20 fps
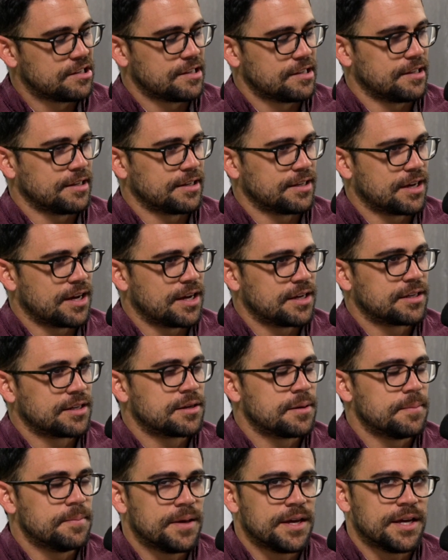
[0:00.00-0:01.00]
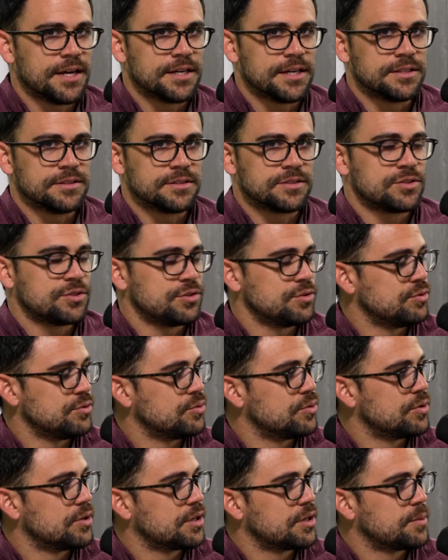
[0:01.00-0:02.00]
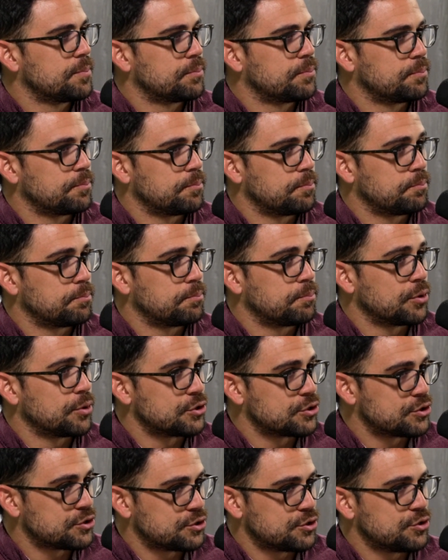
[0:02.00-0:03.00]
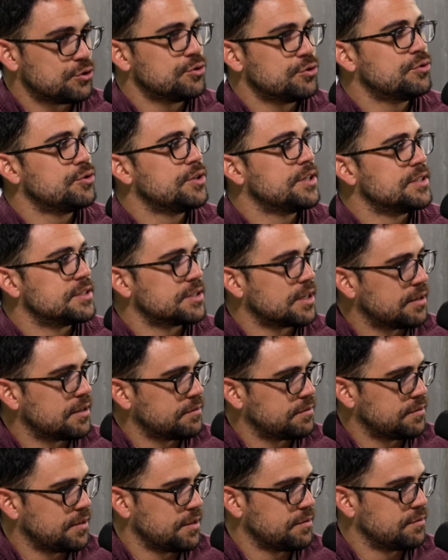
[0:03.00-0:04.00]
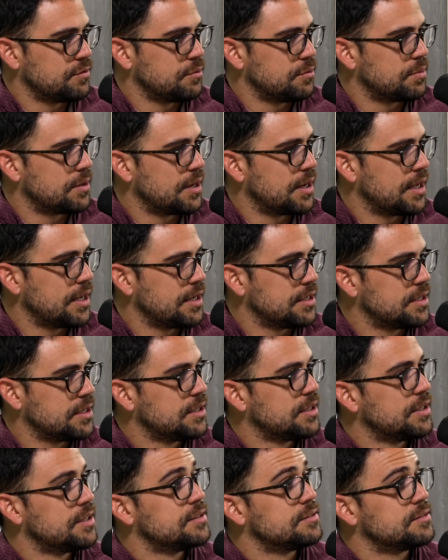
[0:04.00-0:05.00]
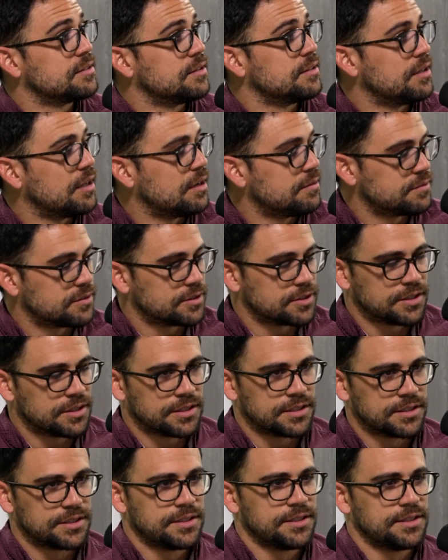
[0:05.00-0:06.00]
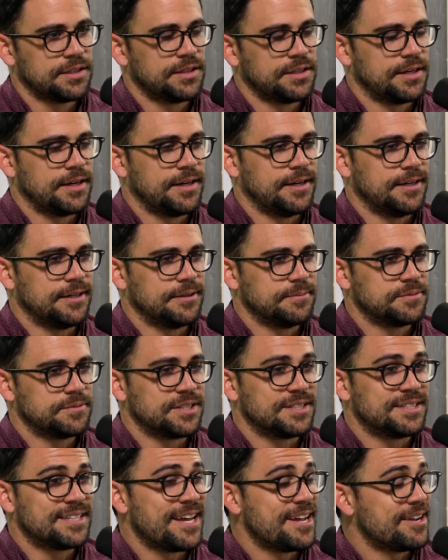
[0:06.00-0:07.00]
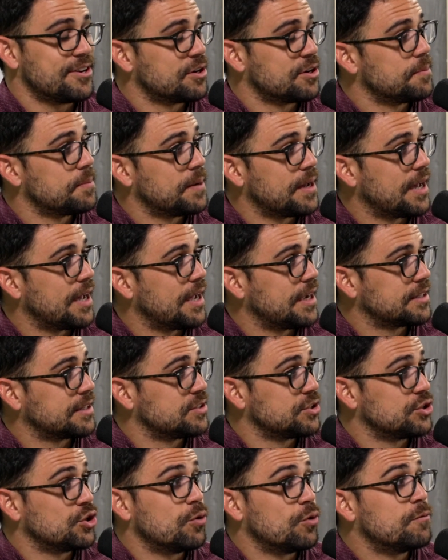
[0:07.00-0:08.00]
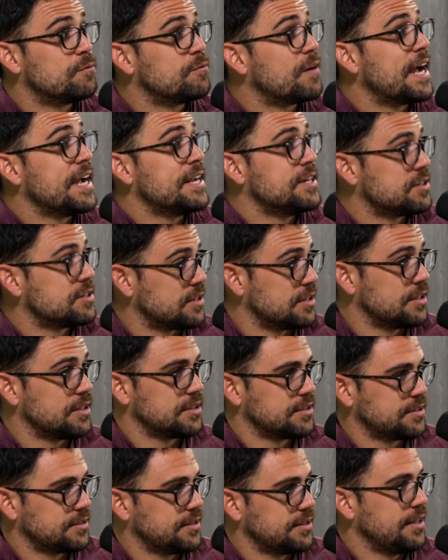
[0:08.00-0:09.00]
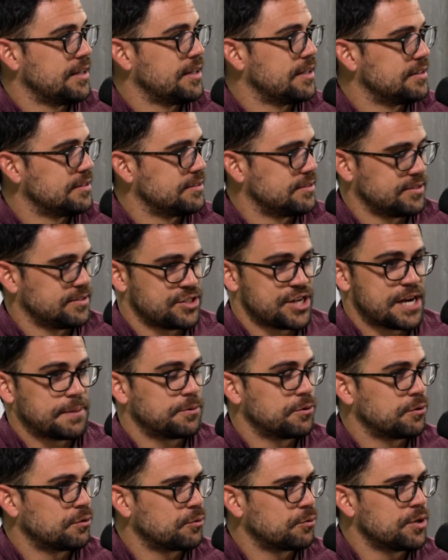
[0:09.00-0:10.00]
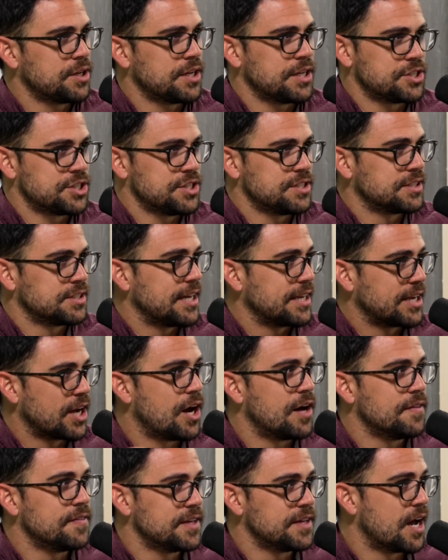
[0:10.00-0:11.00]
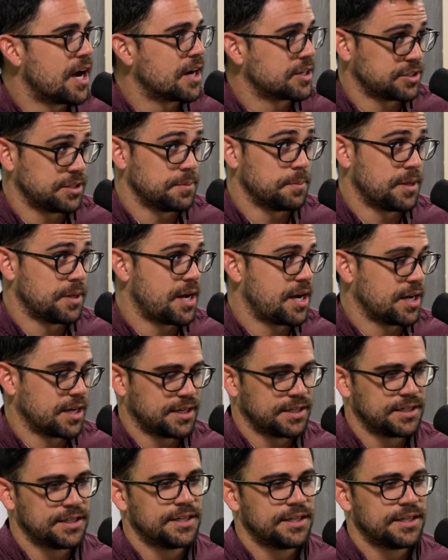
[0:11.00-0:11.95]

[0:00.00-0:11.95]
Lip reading: that God commands to pursue his unfaithful bride, to love her, to take her back, to go find her. And chapter 3, she's like on the auction block.